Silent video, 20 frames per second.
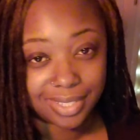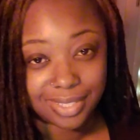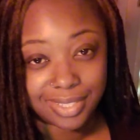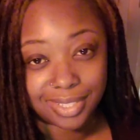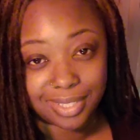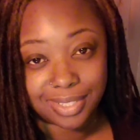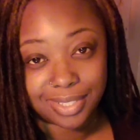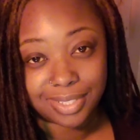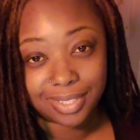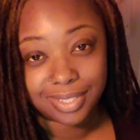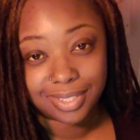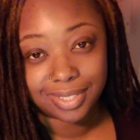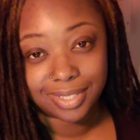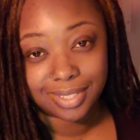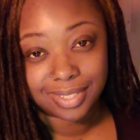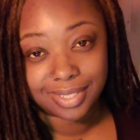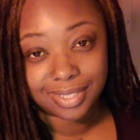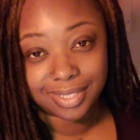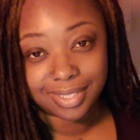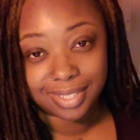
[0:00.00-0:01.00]
Just
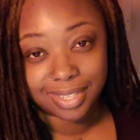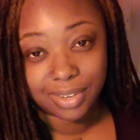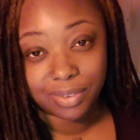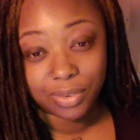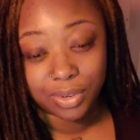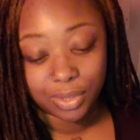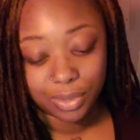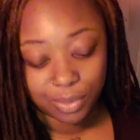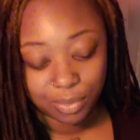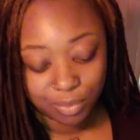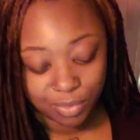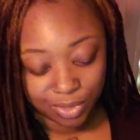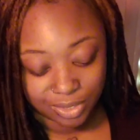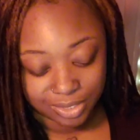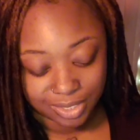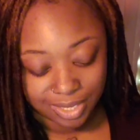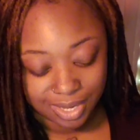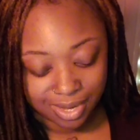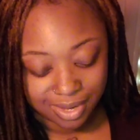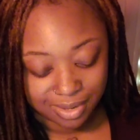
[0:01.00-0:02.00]
give it a little more
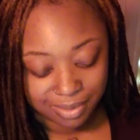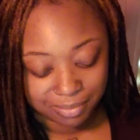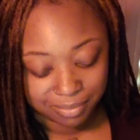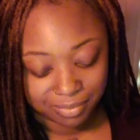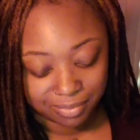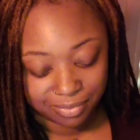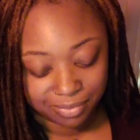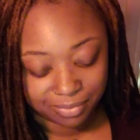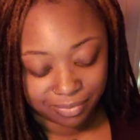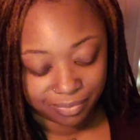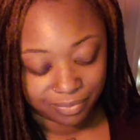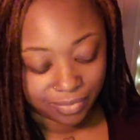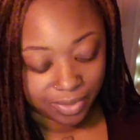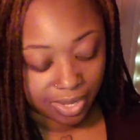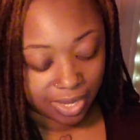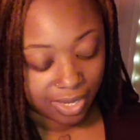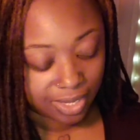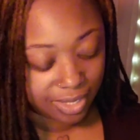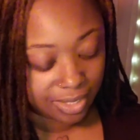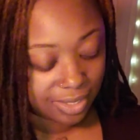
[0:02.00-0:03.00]
time.
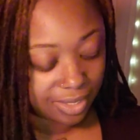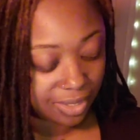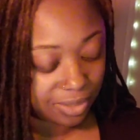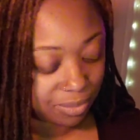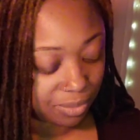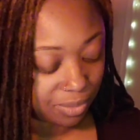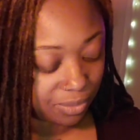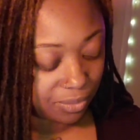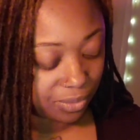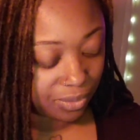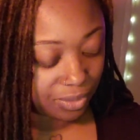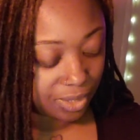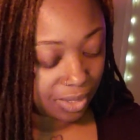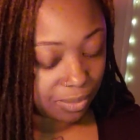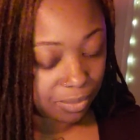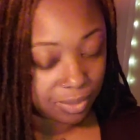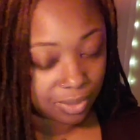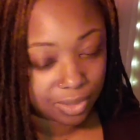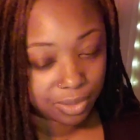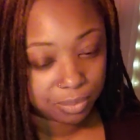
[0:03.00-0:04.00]
That's what it feels
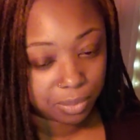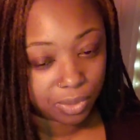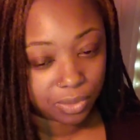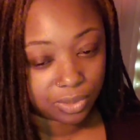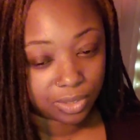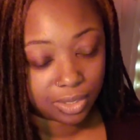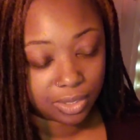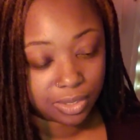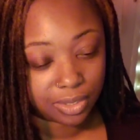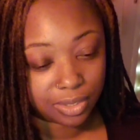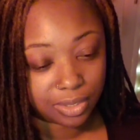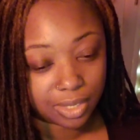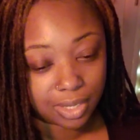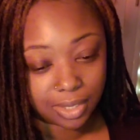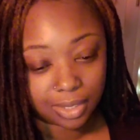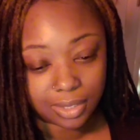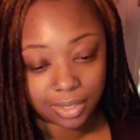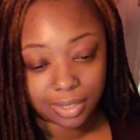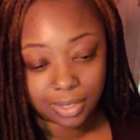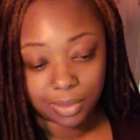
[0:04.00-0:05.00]
like with this person. It's
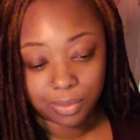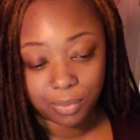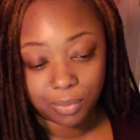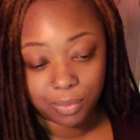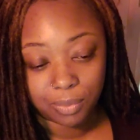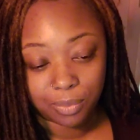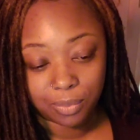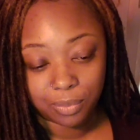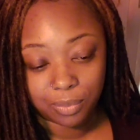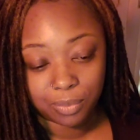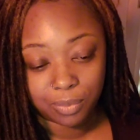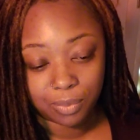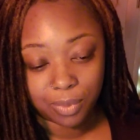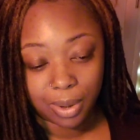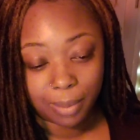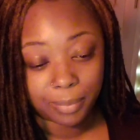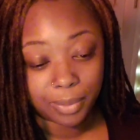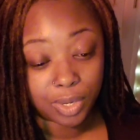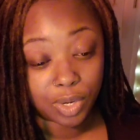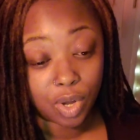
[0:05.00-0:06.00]
like,
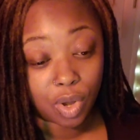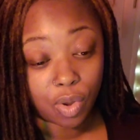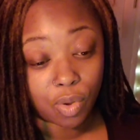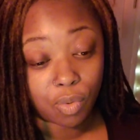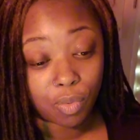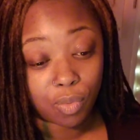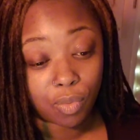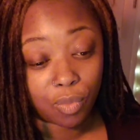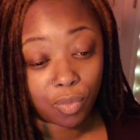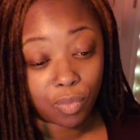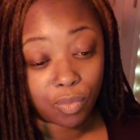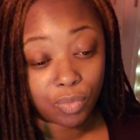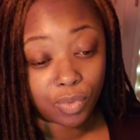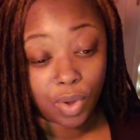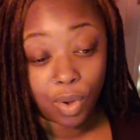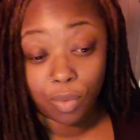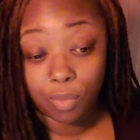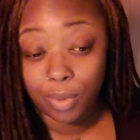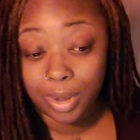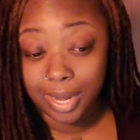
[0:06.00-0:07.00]
I'm gonna go.
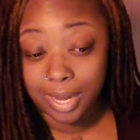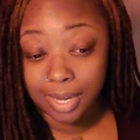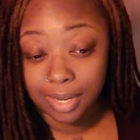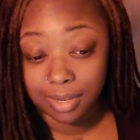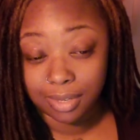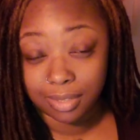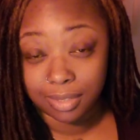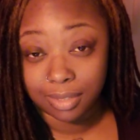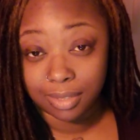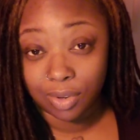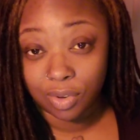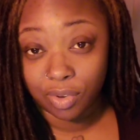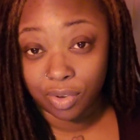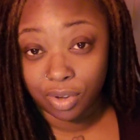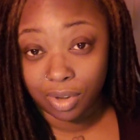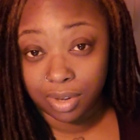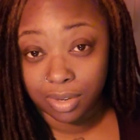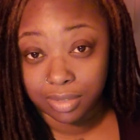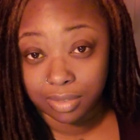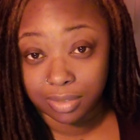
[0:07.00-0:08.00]
No, wait. Hold
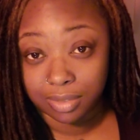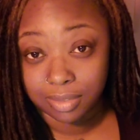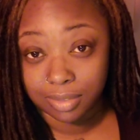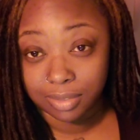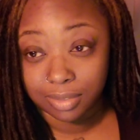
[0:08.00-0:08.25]
on.